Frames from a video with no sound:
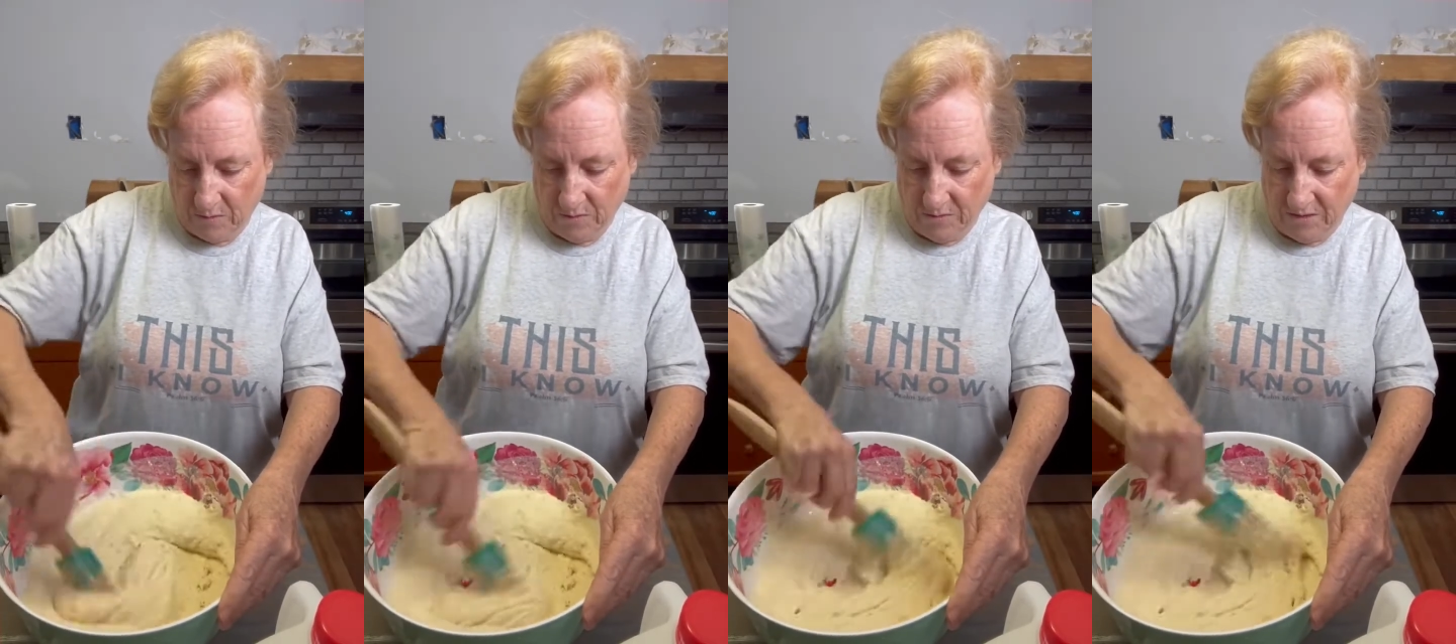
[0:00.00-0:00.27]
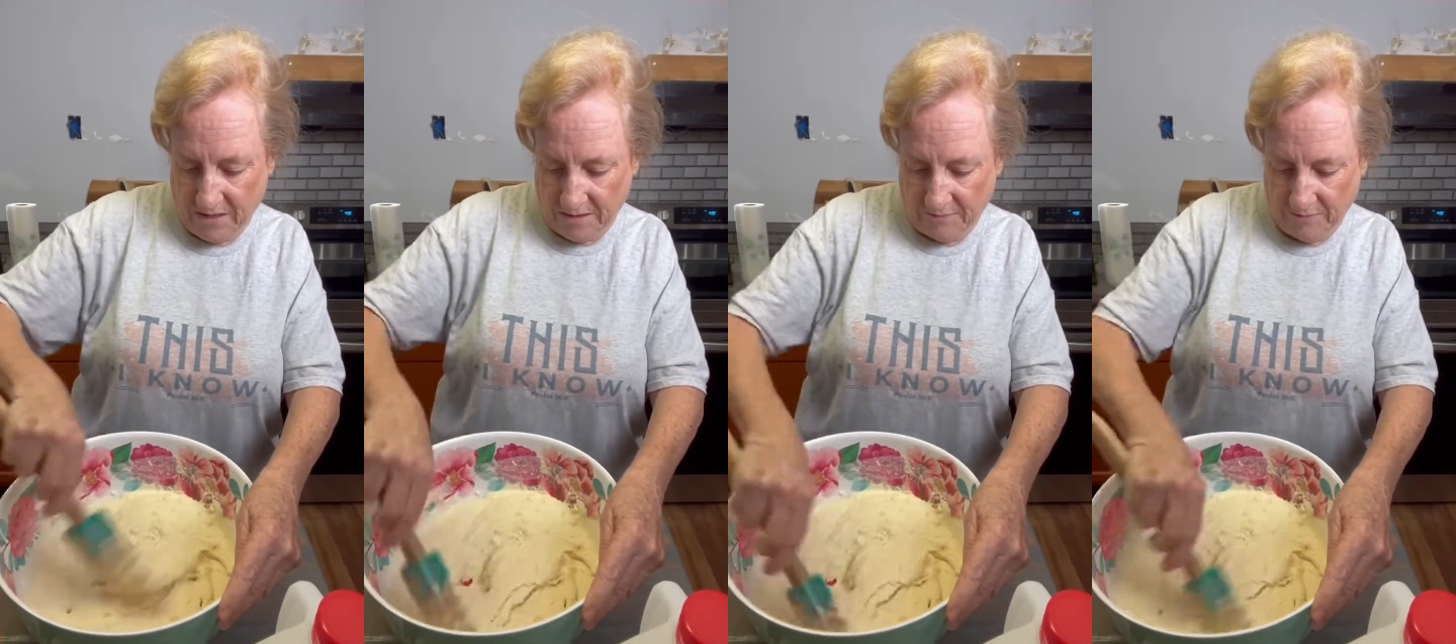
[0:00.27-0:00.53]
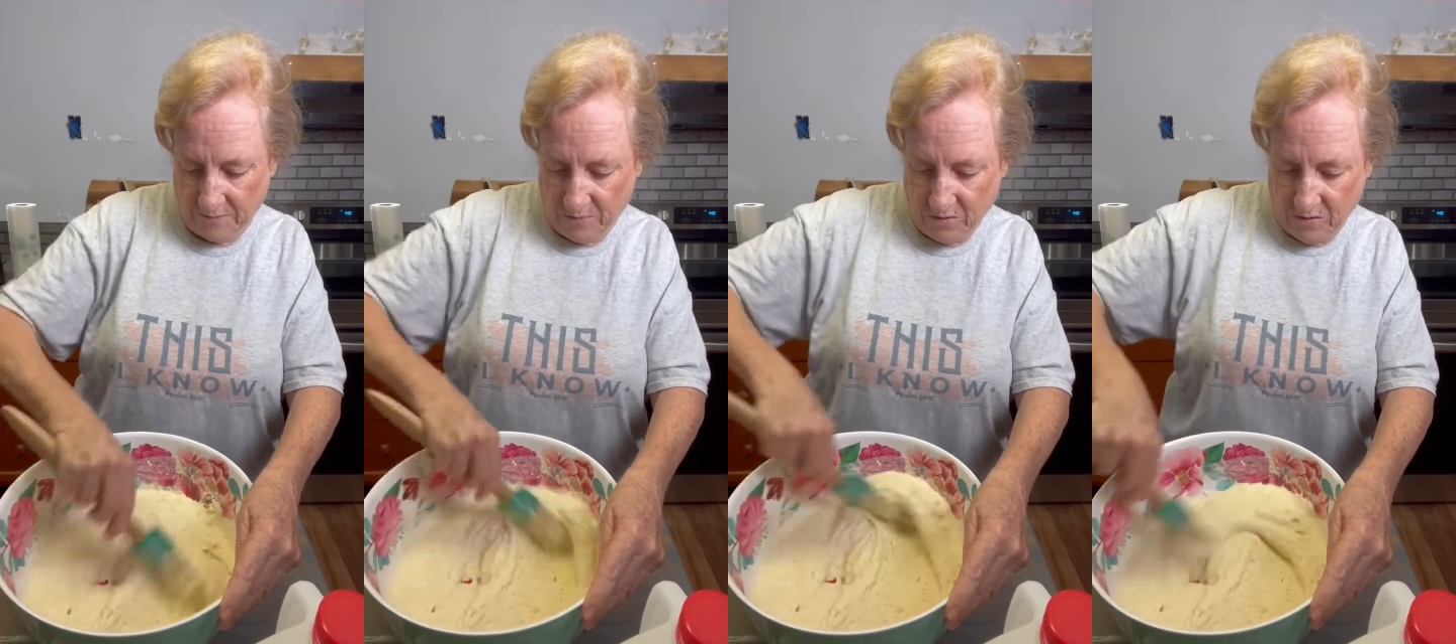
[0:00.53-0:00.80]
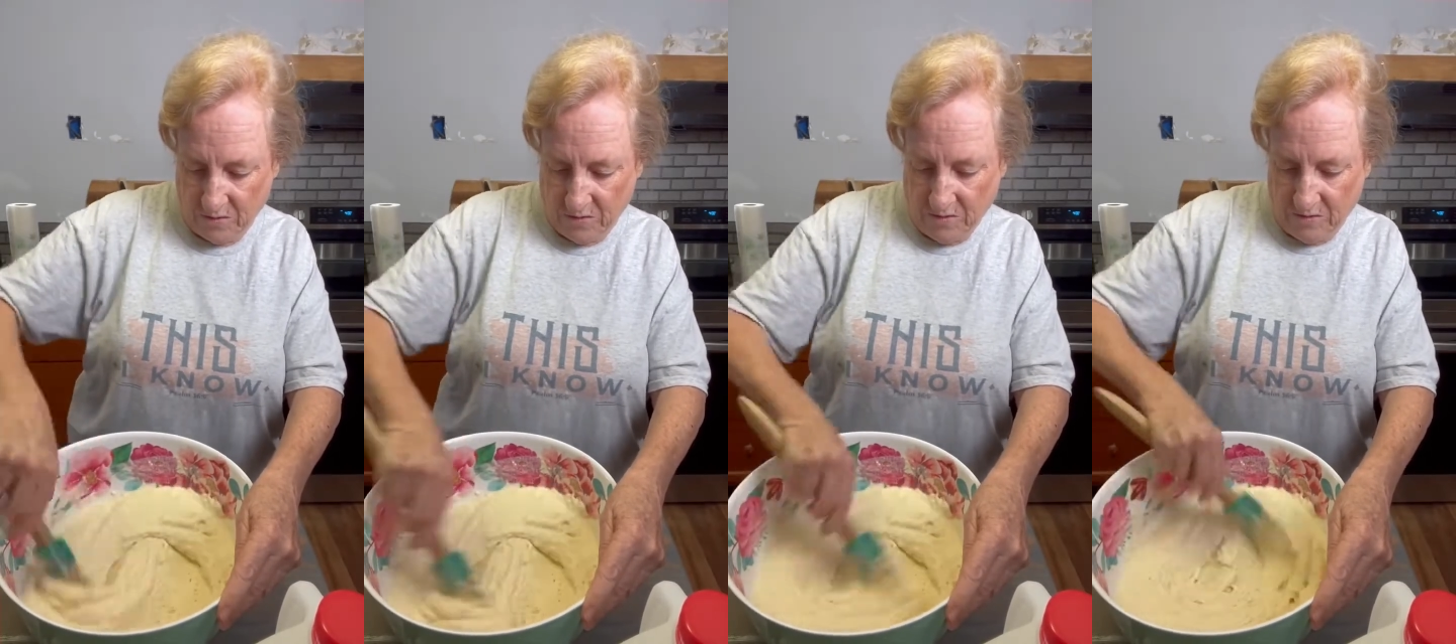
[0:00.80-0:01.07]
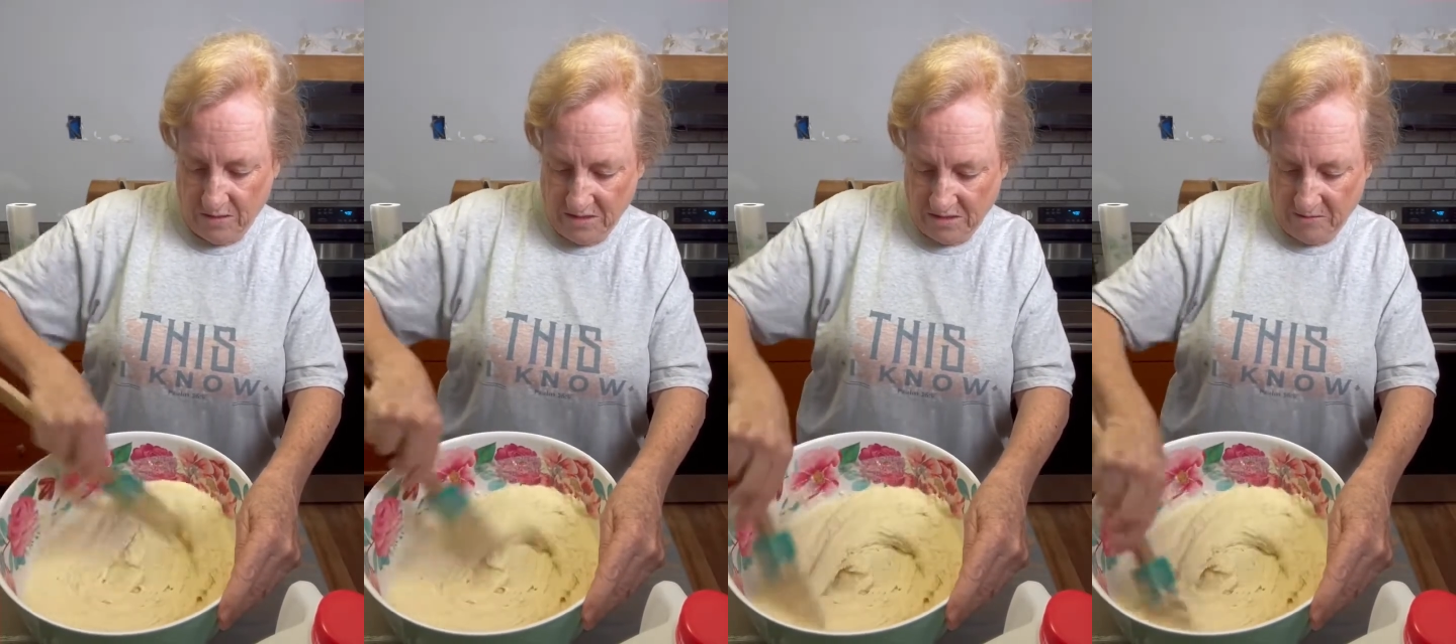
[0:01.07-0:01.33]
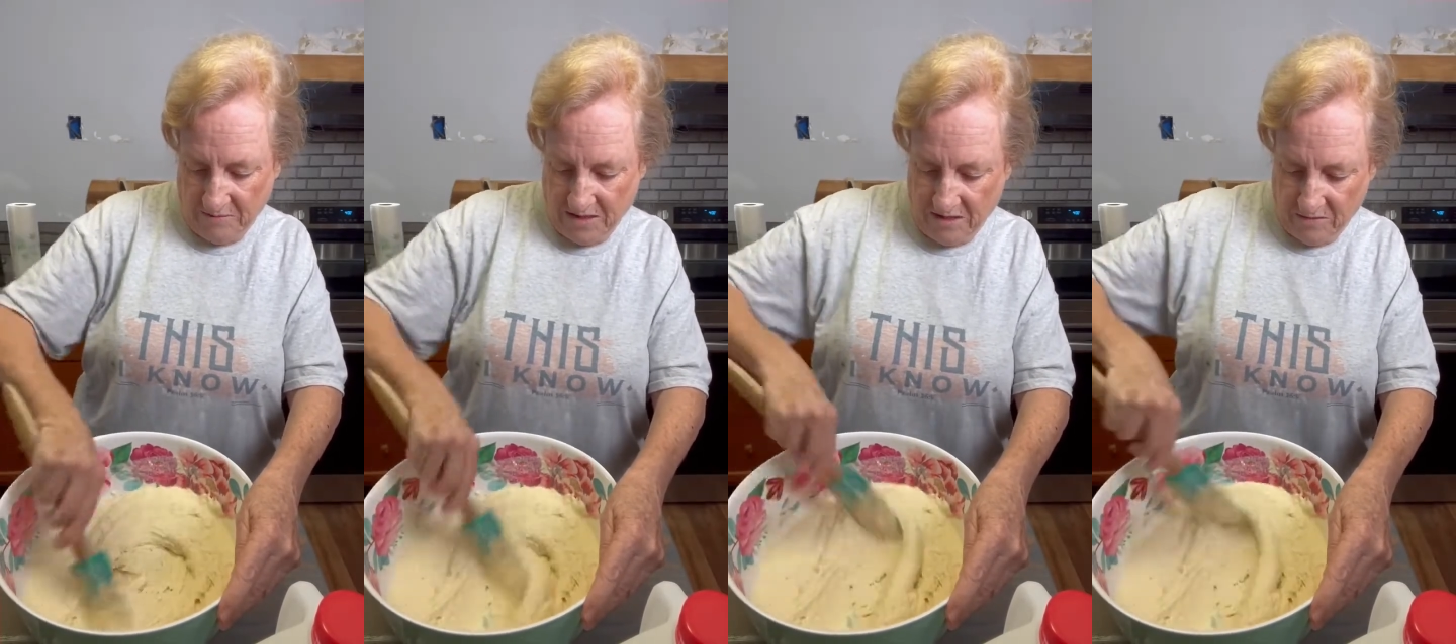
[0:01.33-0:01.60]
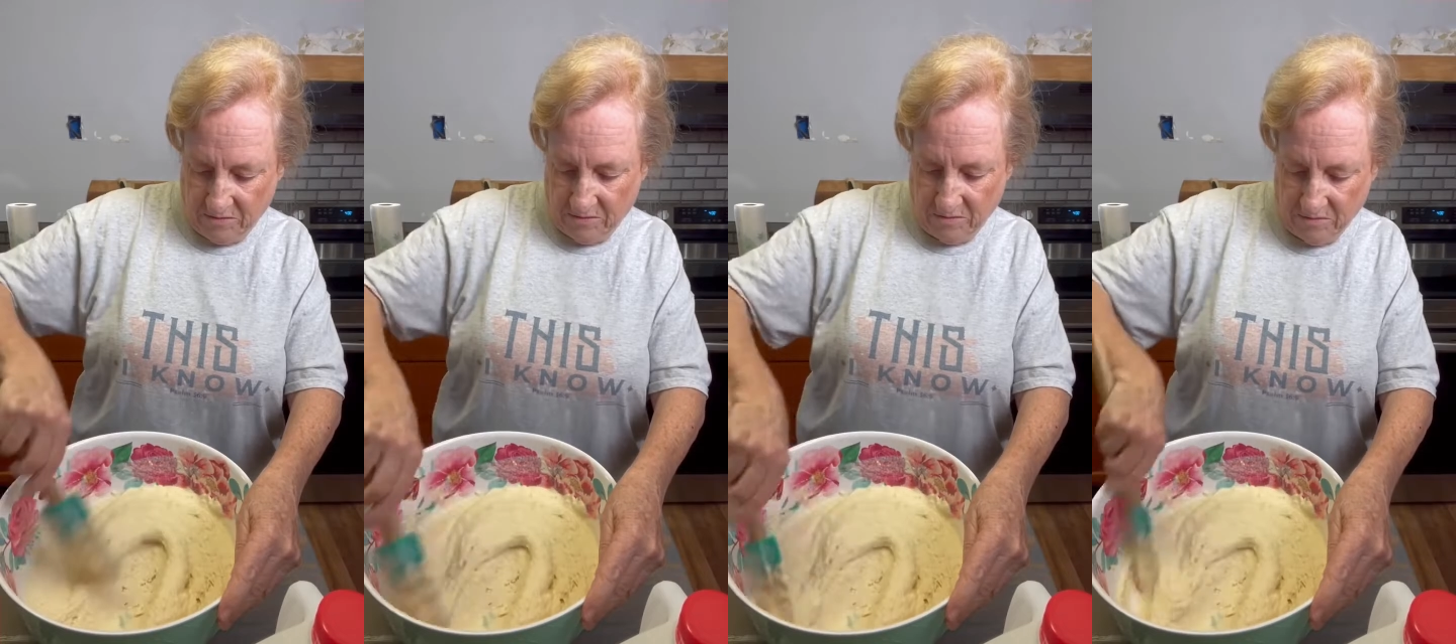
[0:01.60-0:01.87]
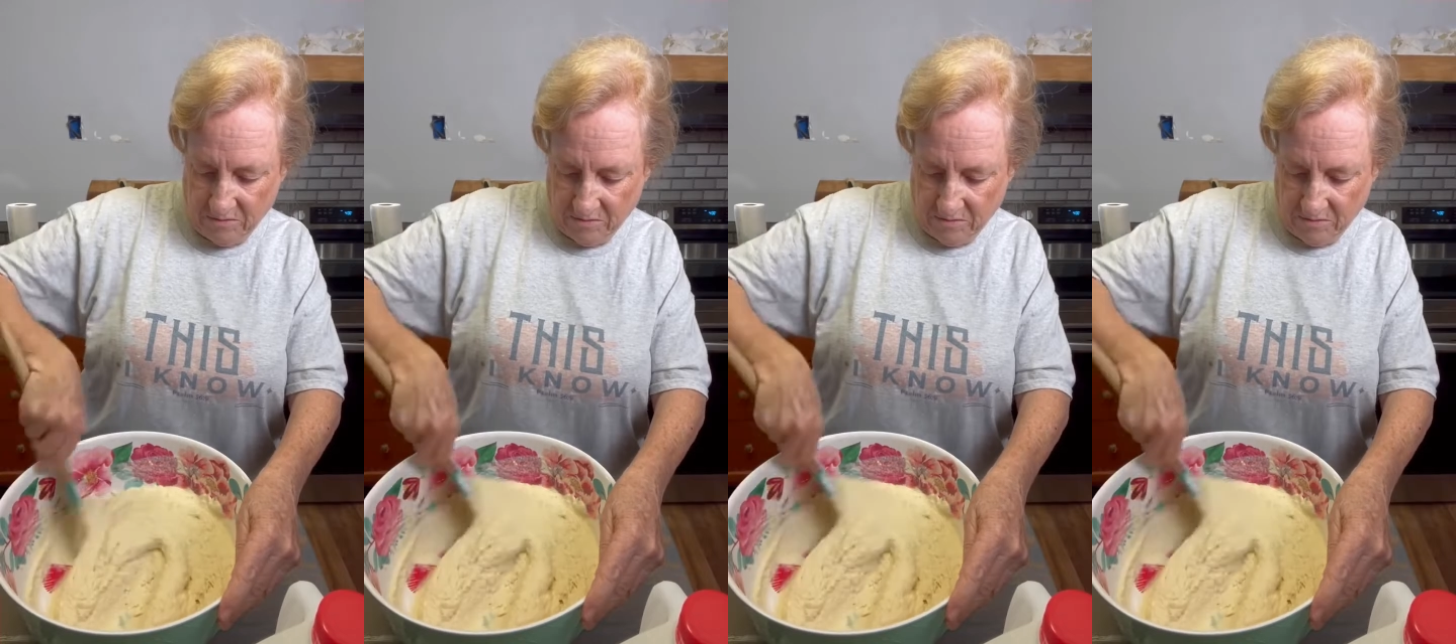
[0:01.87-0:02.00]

Okay, that's about